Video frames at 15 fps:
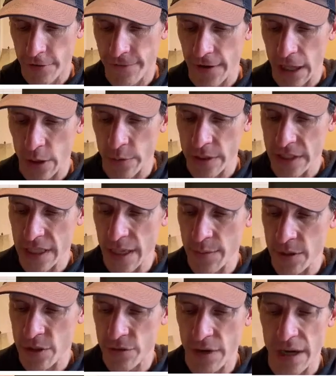follow a same
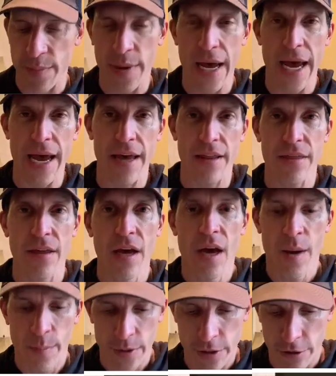straight path,
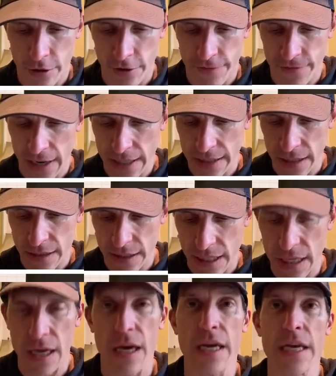but you're going to find that
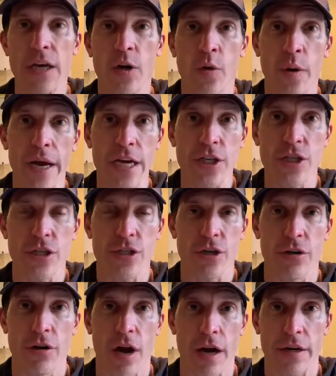the equations
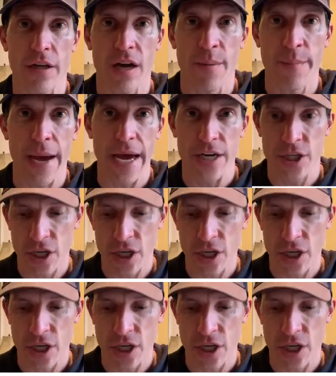are not going to match